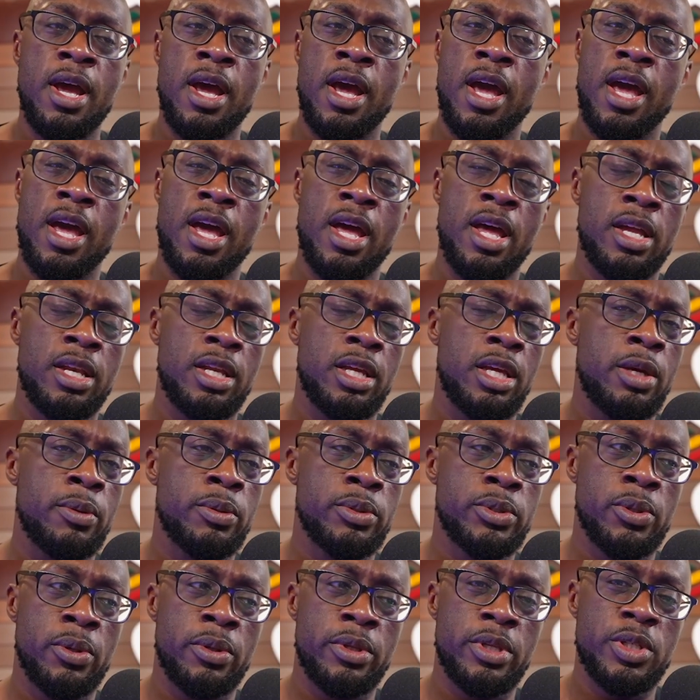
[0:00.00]
And he
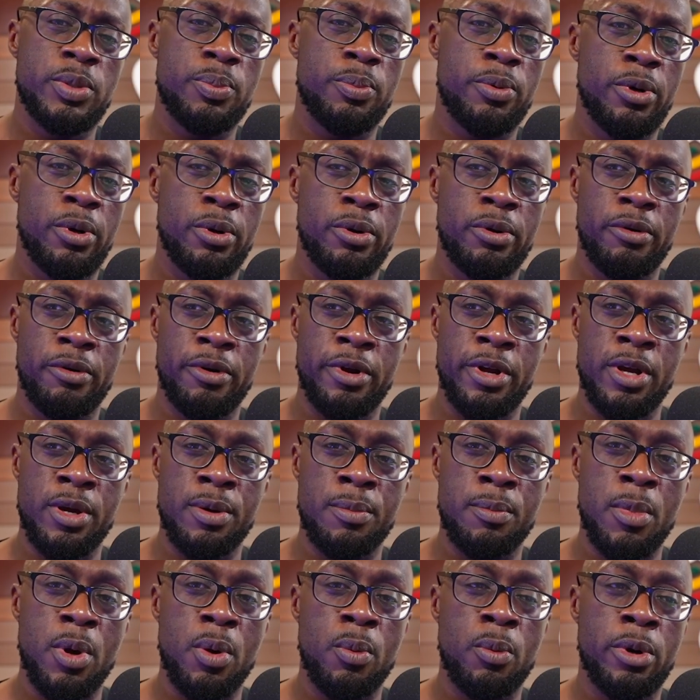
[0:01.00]
was on this
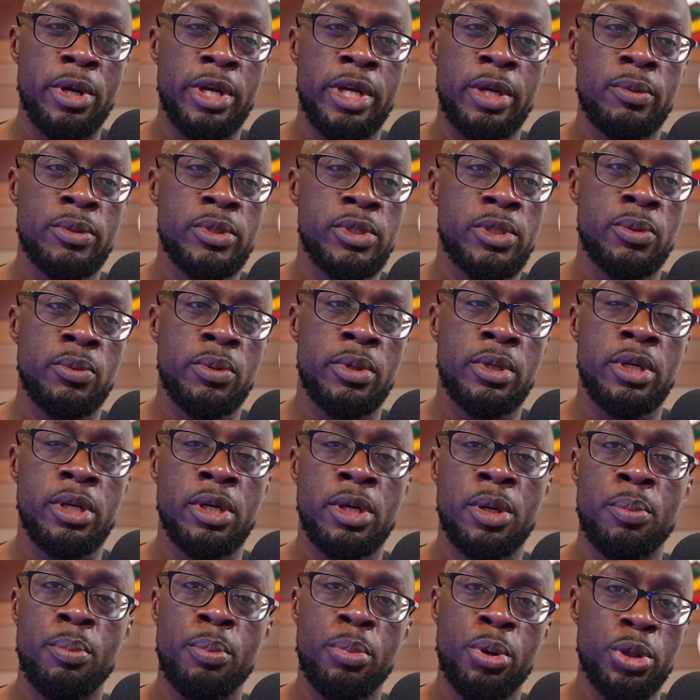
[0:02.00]
program where he was doing
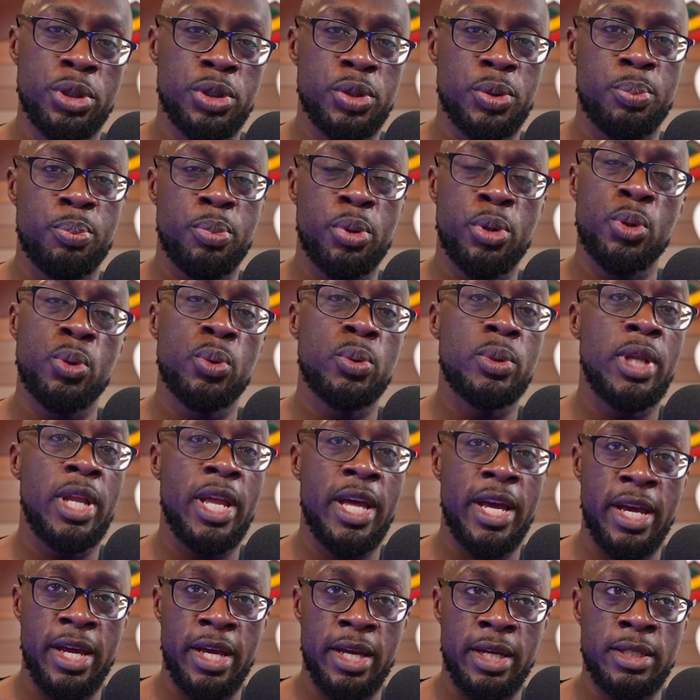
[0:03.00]
a push-pull
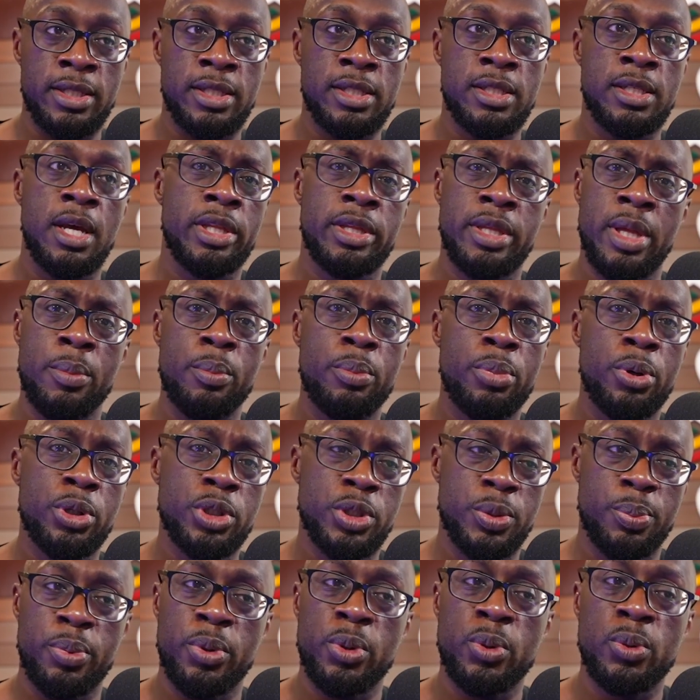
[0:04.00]
legs, then
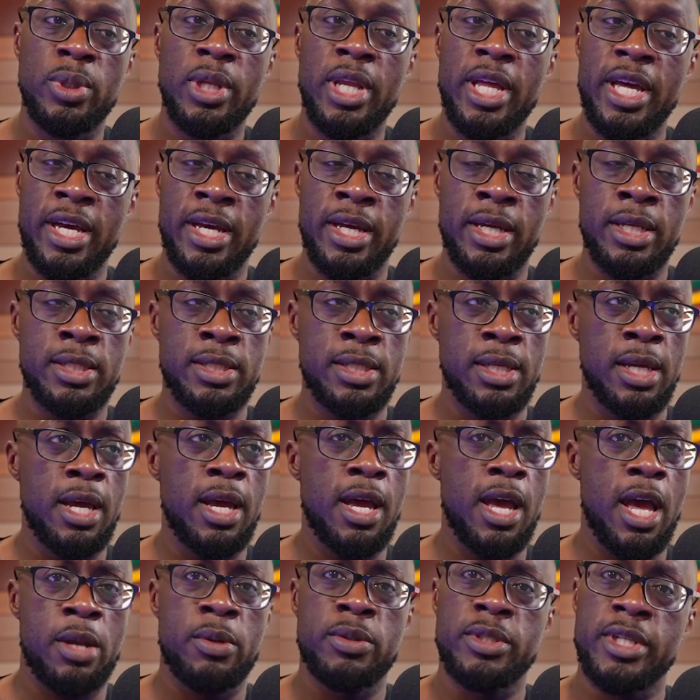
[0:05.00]
push-pull legs.
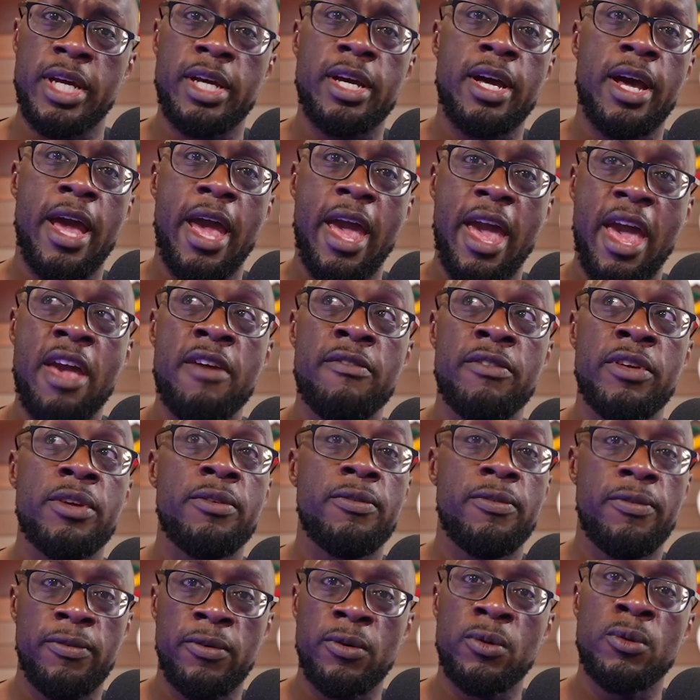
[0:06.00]
And it was like a heavy
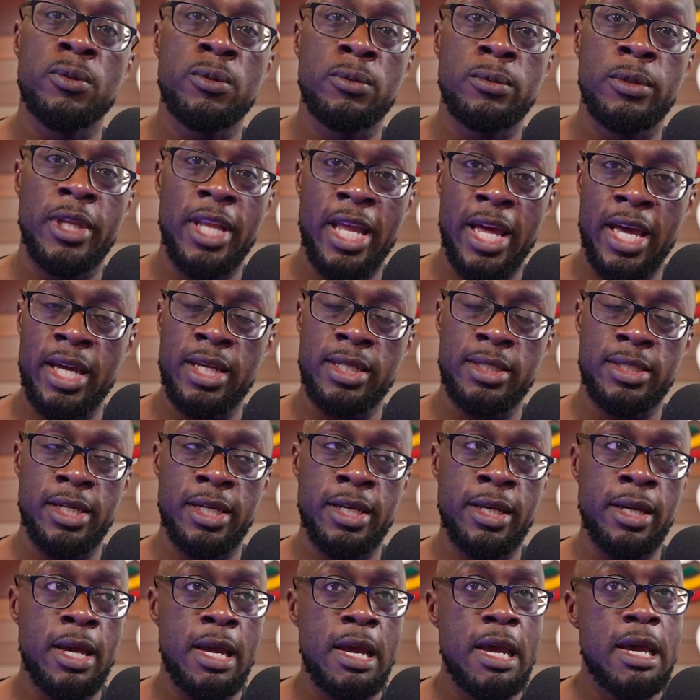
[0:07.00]
full leg
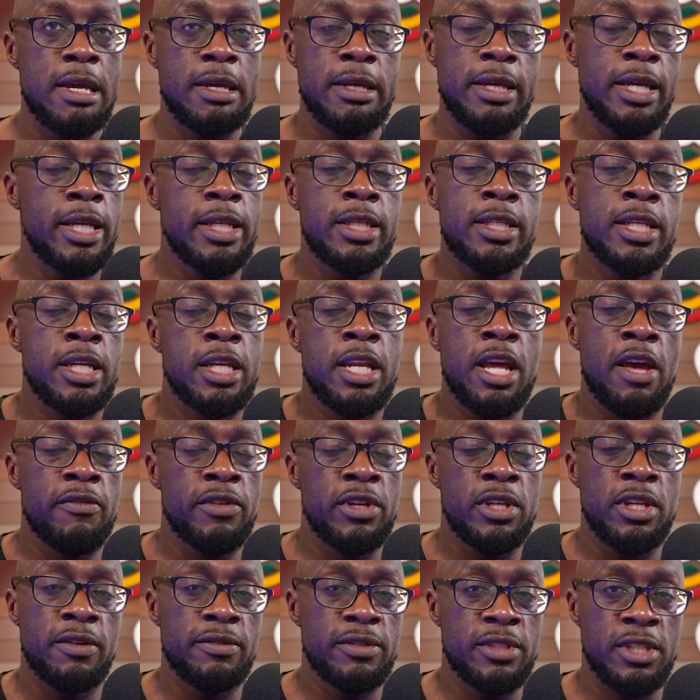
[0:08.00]
day. He didn't have
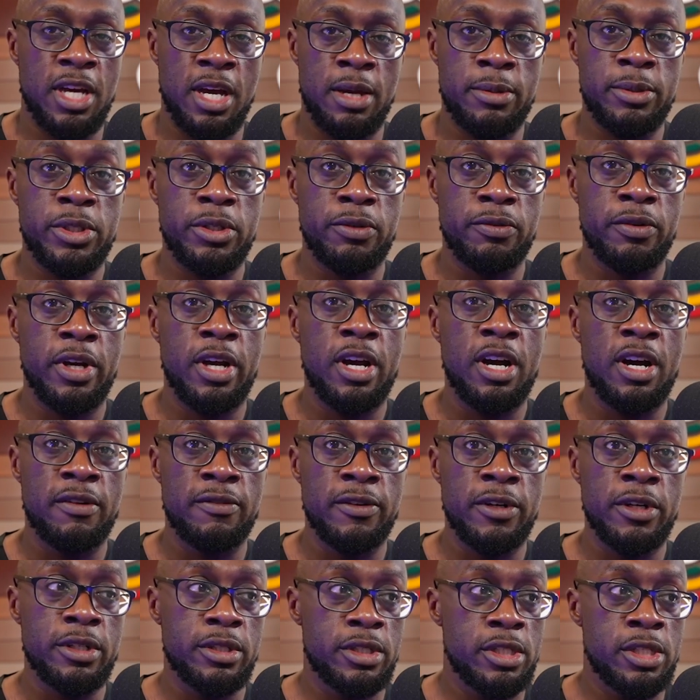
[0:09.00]
enough time to
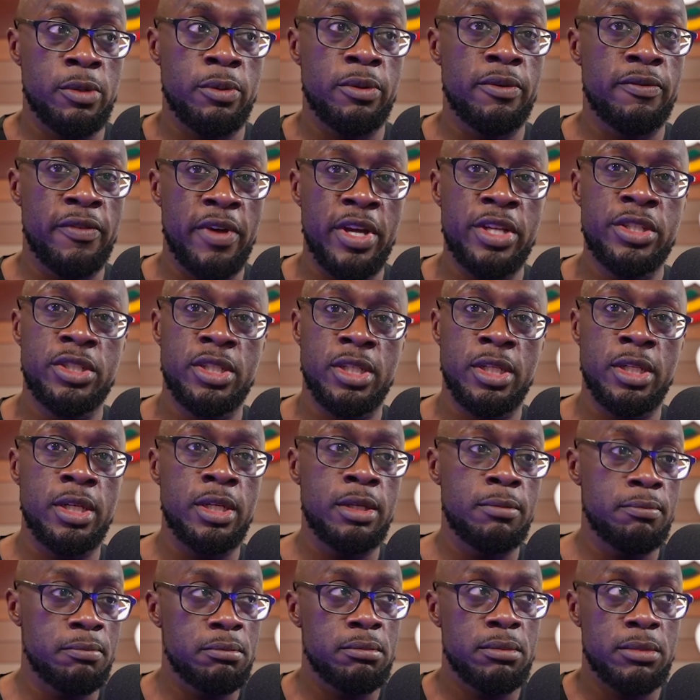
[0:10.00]
recover. So
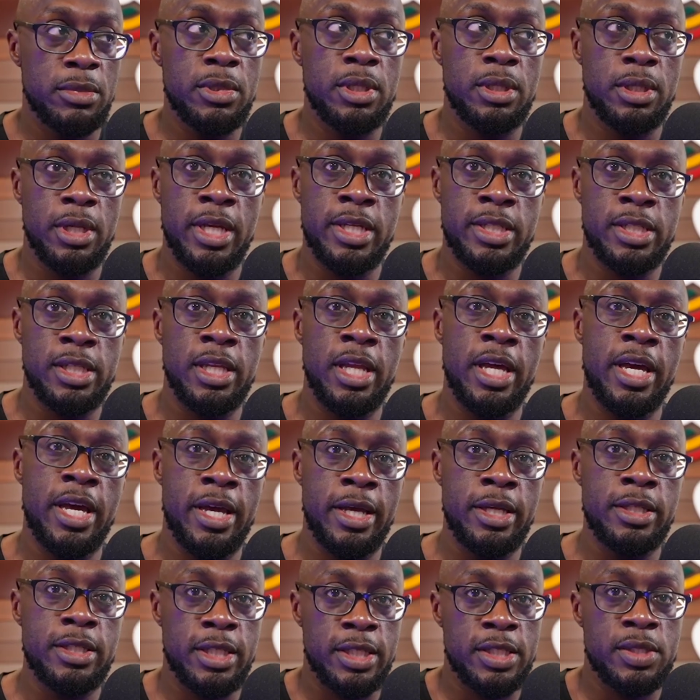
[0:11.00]
eventually his
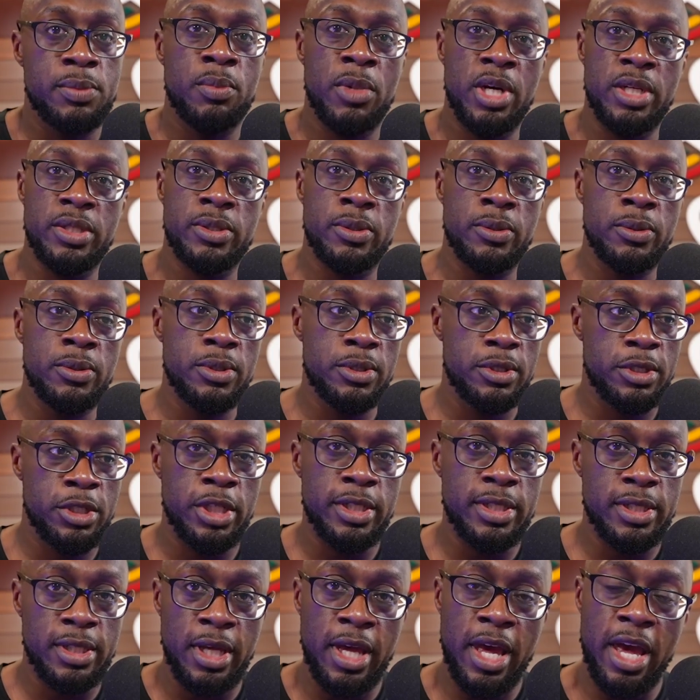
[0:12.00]
legs, his muscles
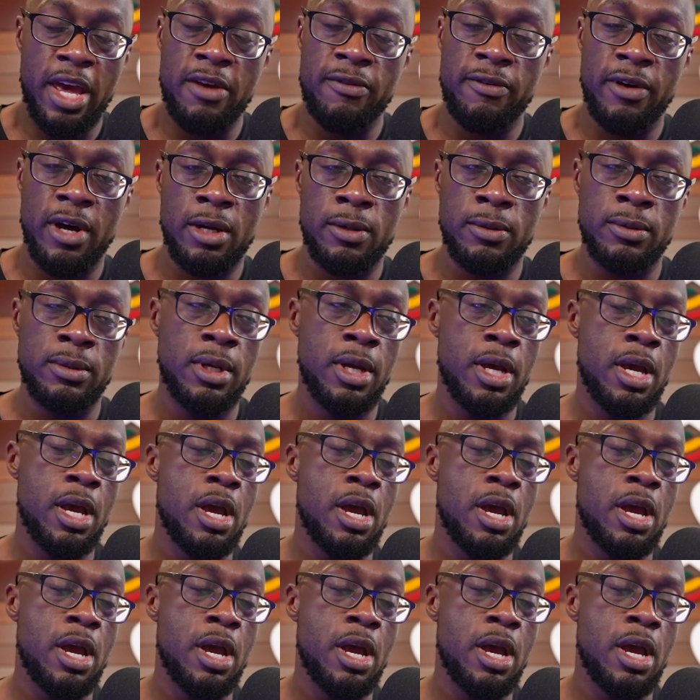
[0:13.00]
just gave out.